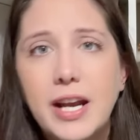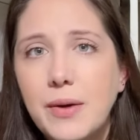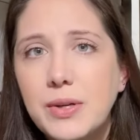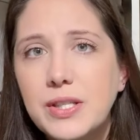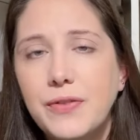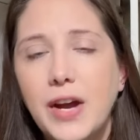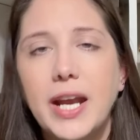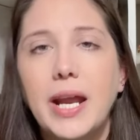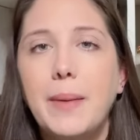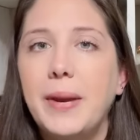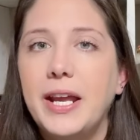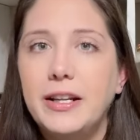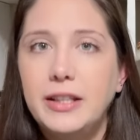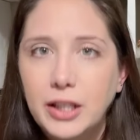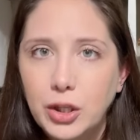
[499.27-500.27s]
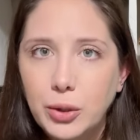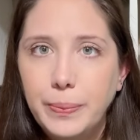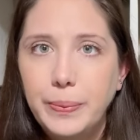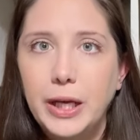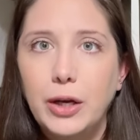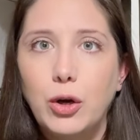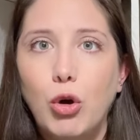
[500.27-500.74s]
I was fine. I paid a little
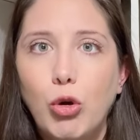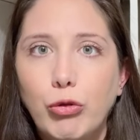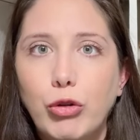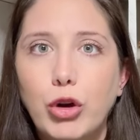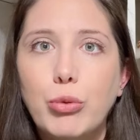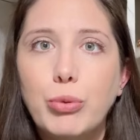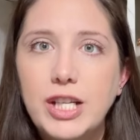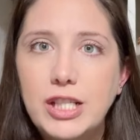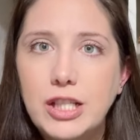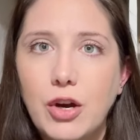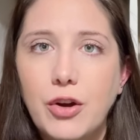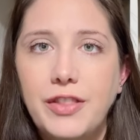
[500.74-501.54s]
bit over retail